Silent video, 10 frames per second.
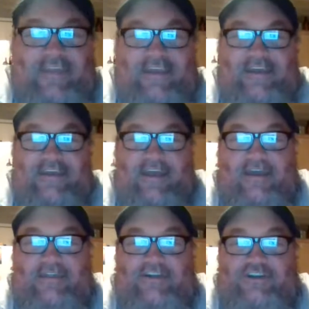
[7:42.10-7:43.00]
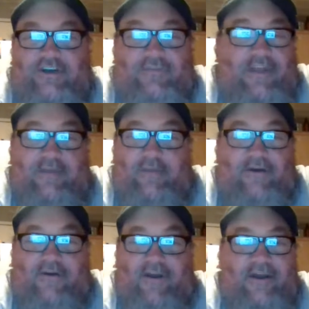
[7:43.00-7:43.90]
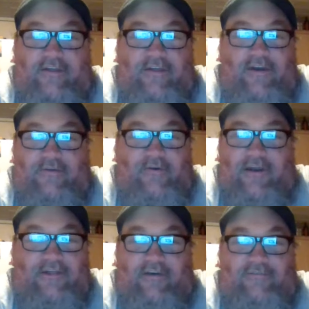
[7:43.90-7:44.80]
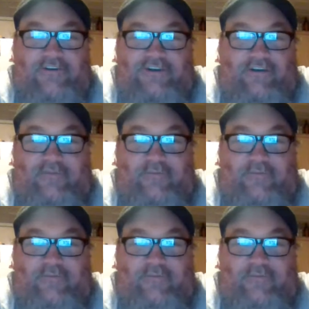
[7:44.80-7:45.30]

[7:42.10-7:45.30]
the shovel came out great on the other one. I love the shovel